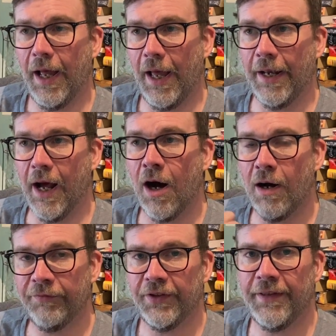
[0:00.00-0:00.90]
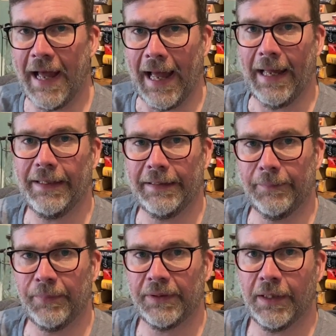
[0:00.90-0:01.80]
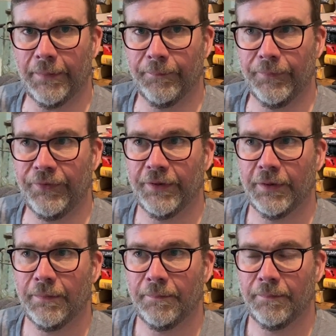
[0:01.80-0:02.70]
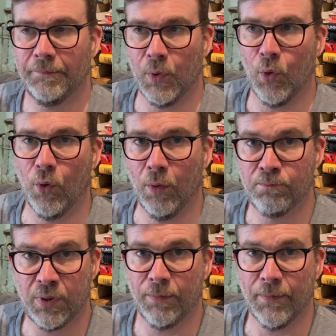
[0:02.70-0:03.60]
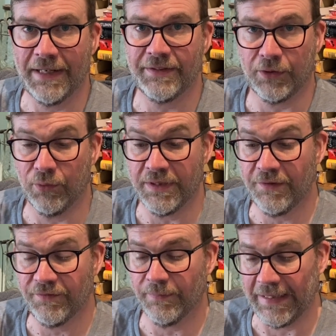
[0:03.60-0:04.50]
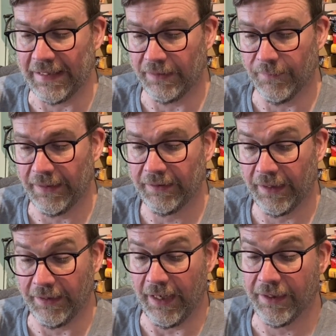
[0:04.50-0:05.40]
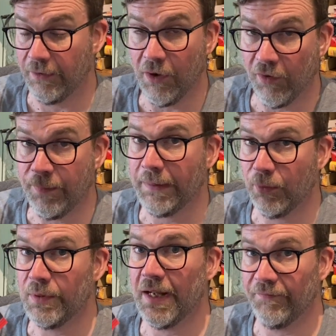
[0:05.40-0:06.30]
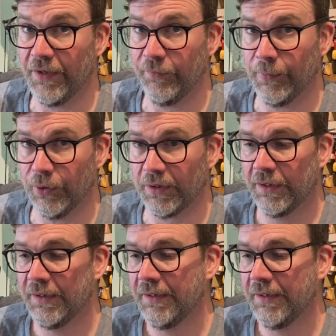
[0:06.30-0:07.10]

And after that, it becomes more problematic, or it did for me anyway. And a lot of people love this book.